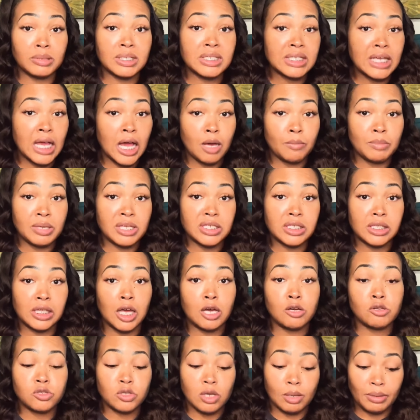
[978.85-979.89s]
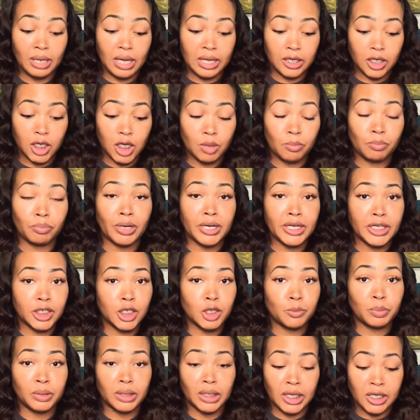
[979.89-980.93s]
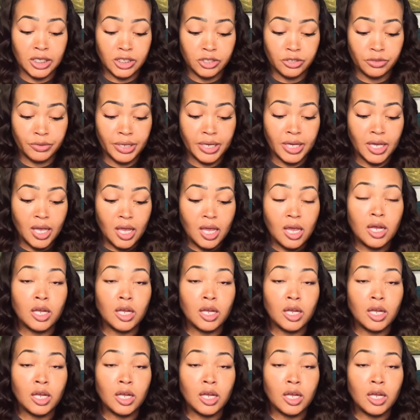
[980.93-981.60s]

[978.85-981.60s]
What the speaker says: This comment's long, so I'm kind of going to break it up and answer it.